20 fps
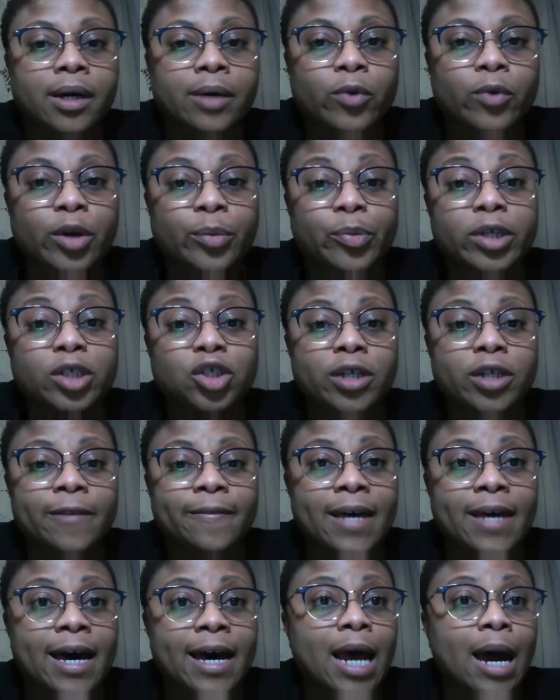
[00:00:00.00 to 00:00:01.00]
We
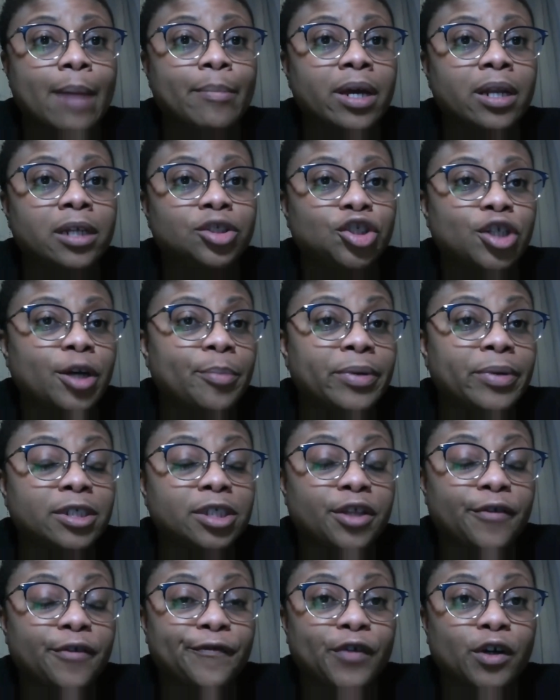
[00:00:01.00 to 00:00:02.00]
appreciate that. I'm going to jump
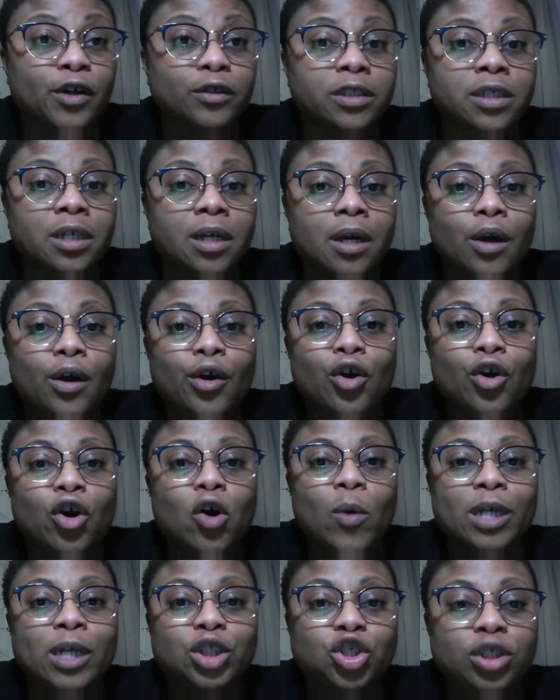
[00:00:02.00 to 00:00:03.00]
into the first
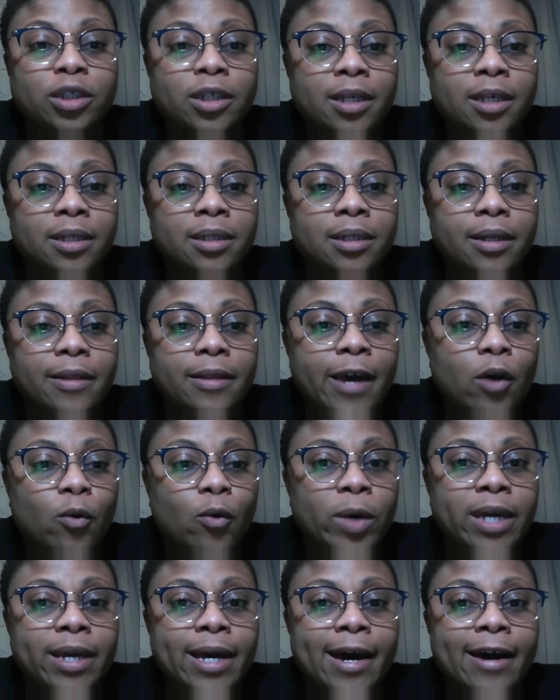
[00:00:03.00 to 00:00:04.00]
question that
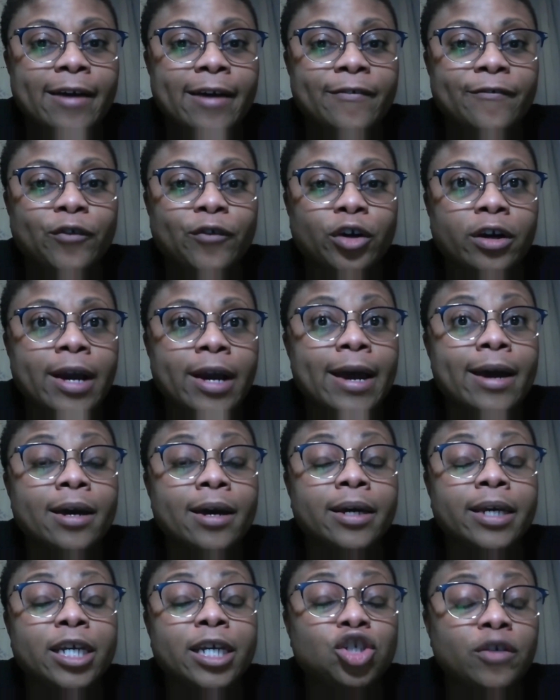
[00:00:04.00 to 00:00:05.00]
we have for
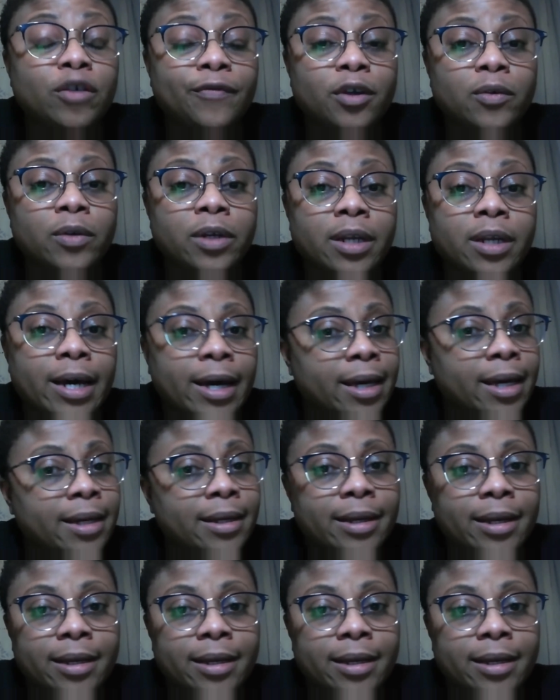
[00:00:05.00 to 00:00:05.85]
each of you tonight.